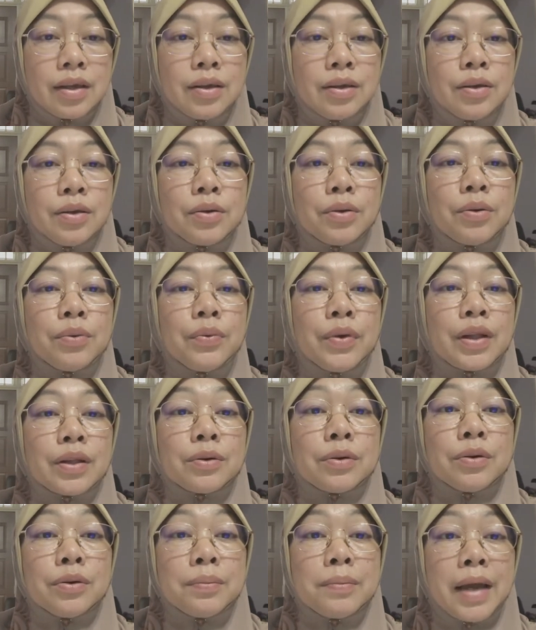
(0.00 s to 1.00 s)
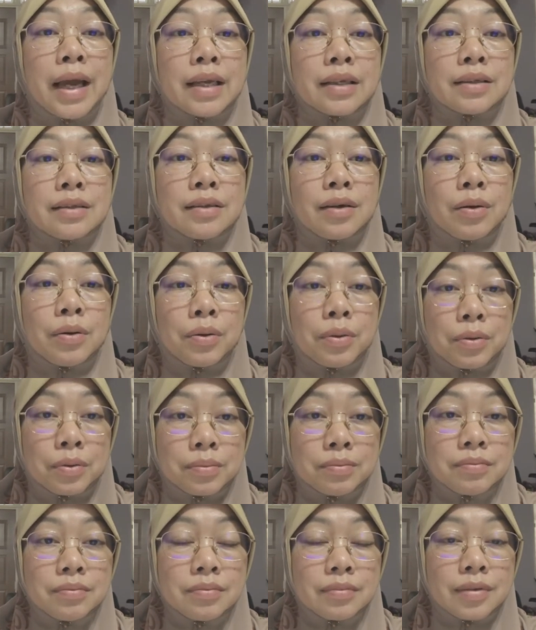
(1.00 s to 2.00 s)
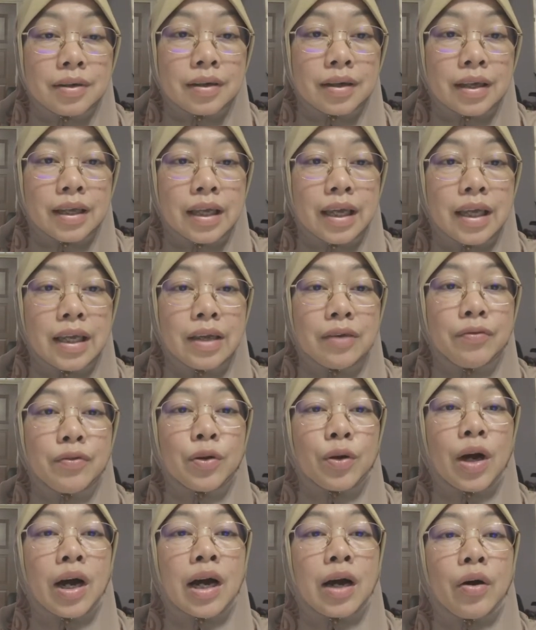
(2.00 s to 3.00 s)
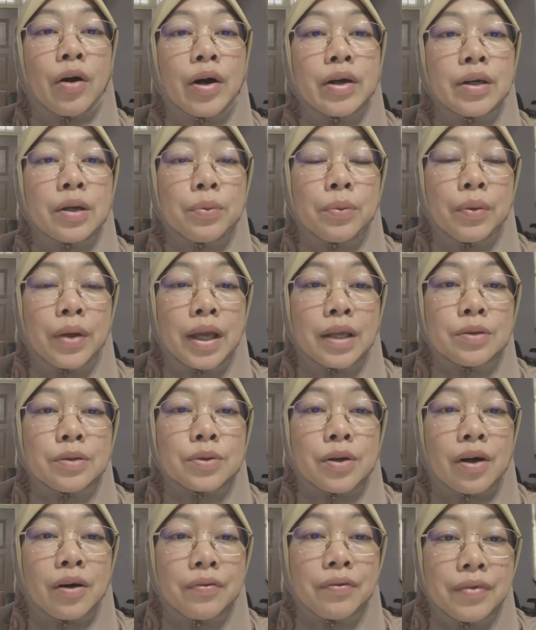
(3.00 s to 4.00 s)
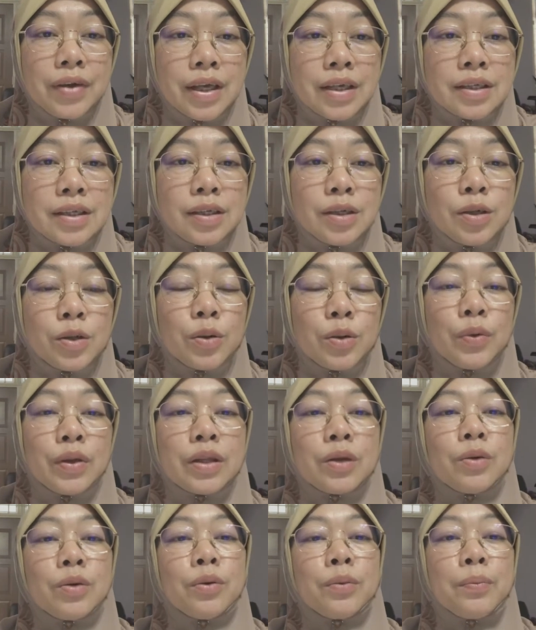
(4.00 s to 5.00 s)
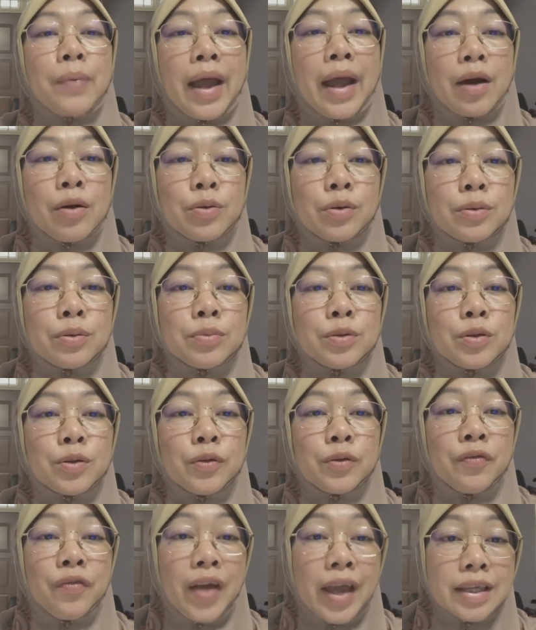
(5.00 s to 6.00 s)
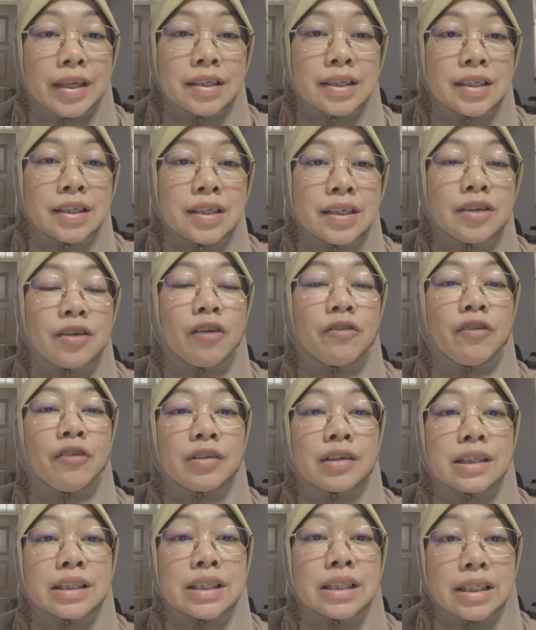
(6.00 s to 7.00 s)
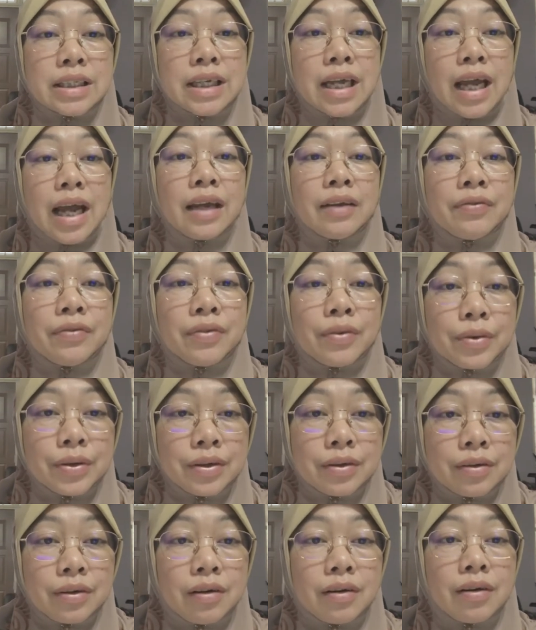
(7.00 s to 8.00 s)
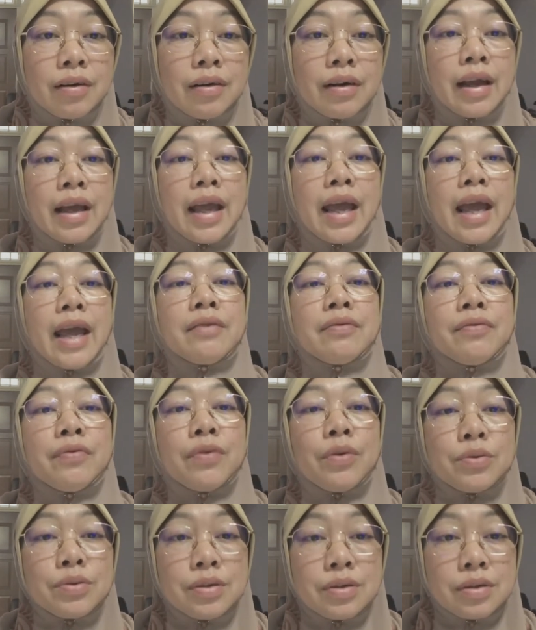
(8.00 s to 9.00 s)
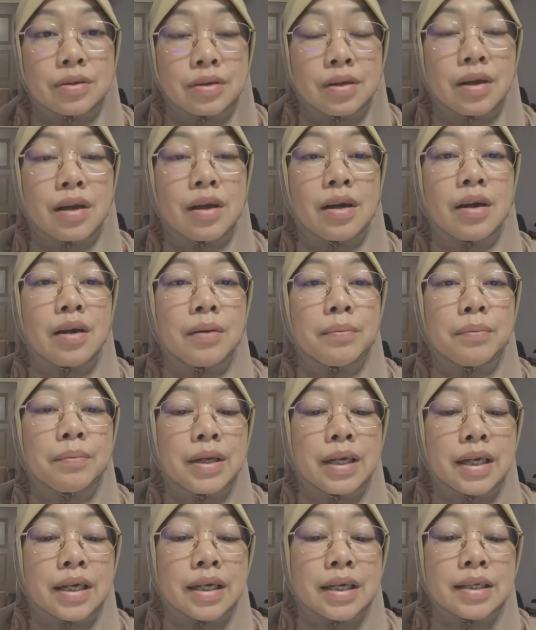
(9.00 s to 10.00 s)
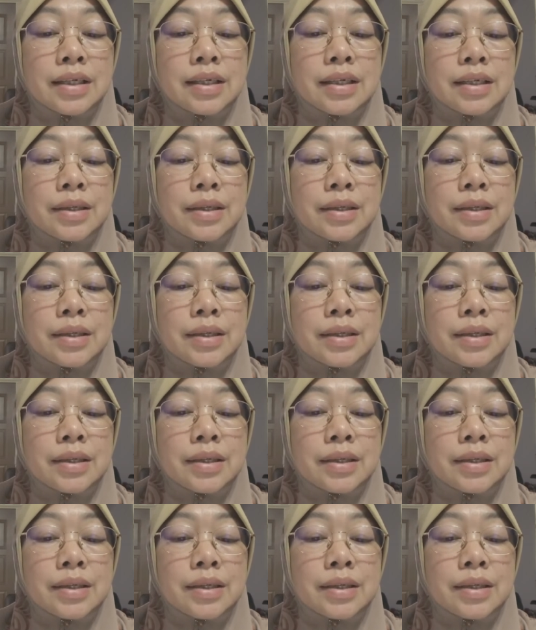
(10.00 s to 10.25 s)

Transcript: You will go back home. Okay, if you are on the way to office, you will go back home to fetch your forgotten iPhone or handphones, because